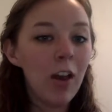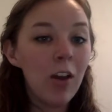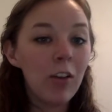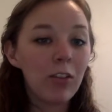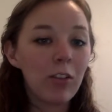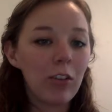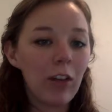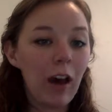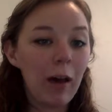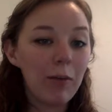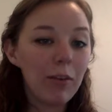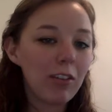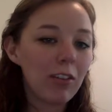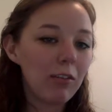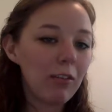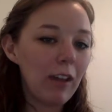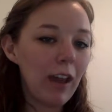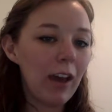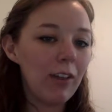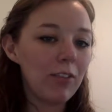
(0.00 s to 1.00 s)
So the objects
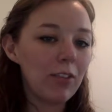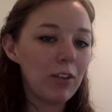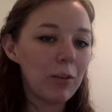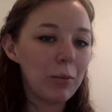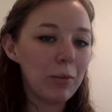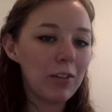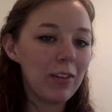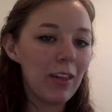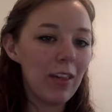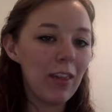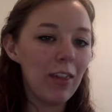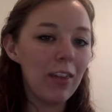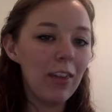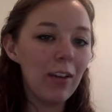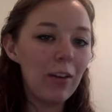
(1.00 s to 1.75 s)
that we have to represent